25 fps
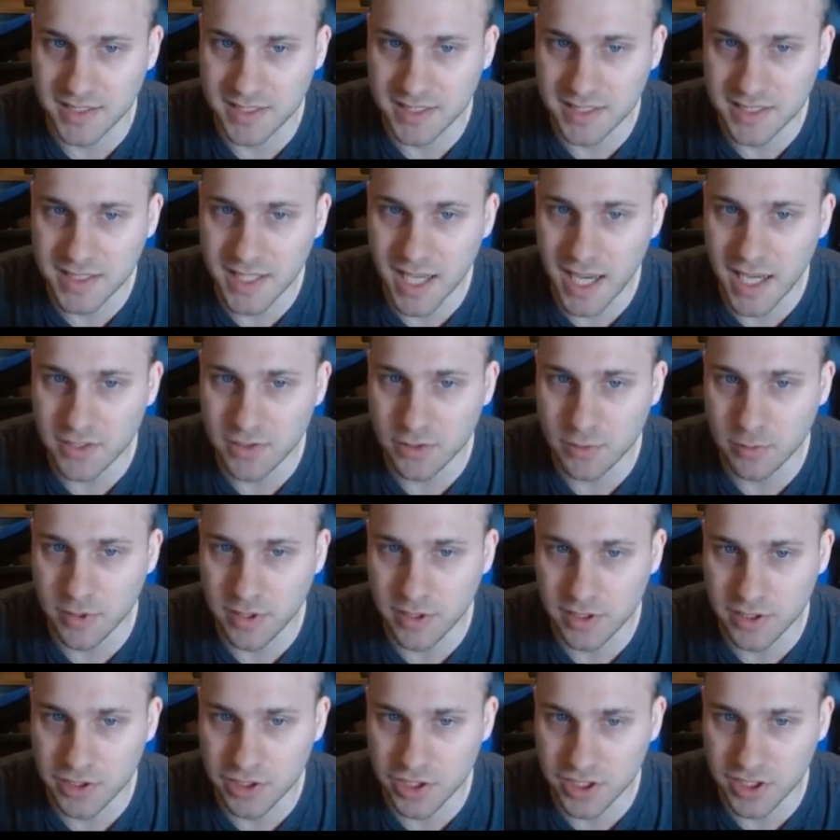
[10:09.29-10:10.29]
These guys are
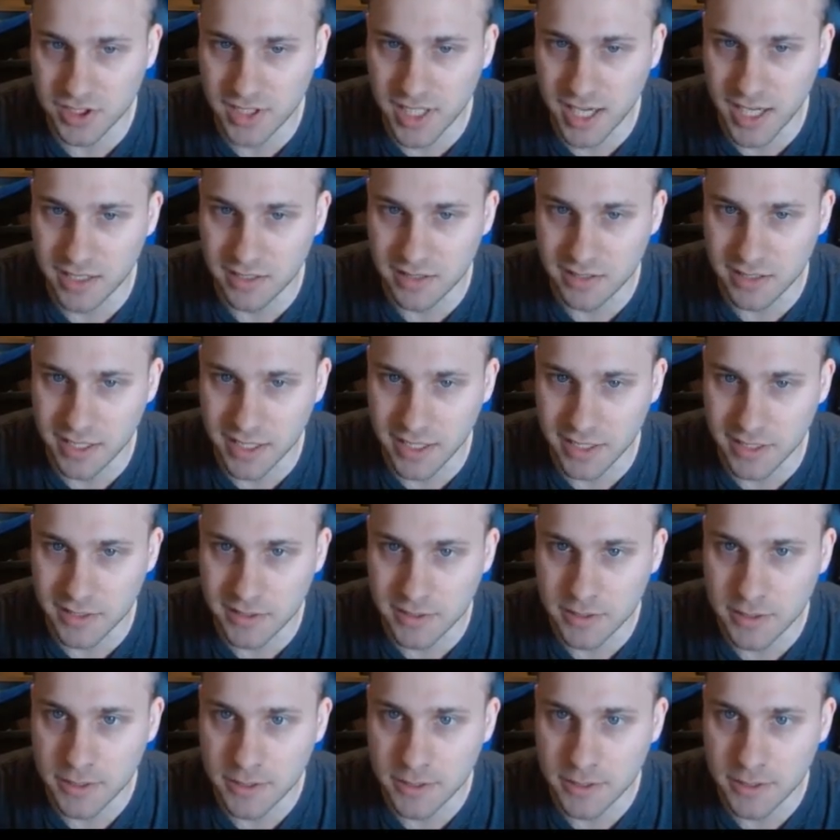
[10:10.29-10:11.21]
really just kind of like,